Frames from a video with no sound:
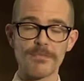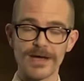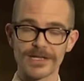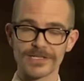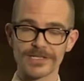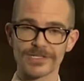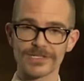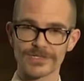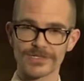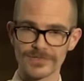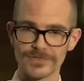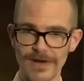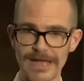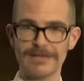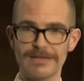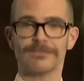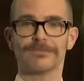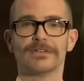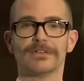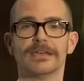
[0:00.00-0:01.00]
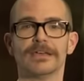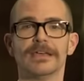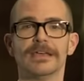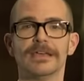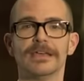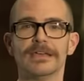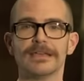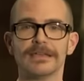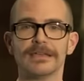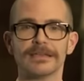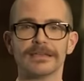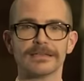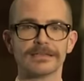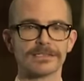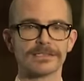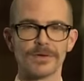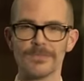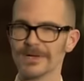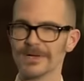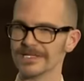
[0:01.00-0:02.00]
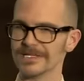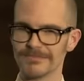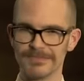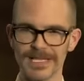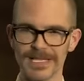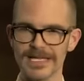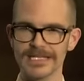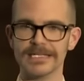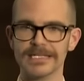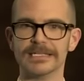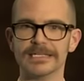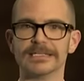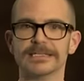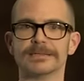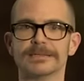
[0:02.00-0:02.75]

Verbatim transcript: much strife, so much blood